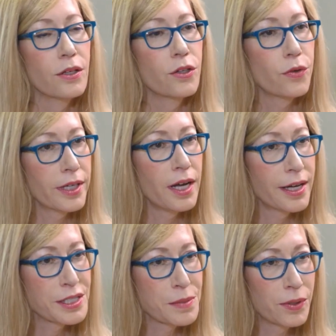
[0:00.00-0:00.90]
You're in a
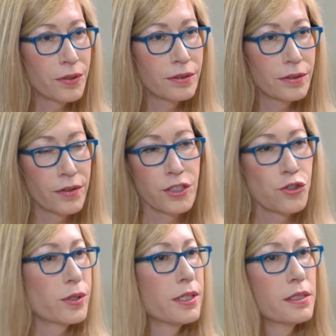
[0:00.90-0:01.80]
hospital that
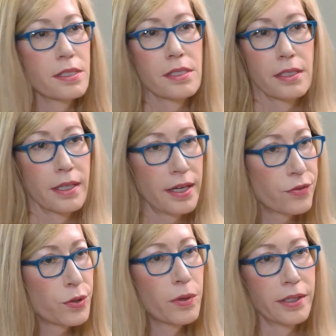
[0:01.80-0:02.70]
treats
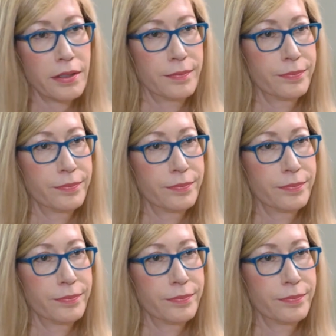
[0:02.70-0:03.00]
everyone,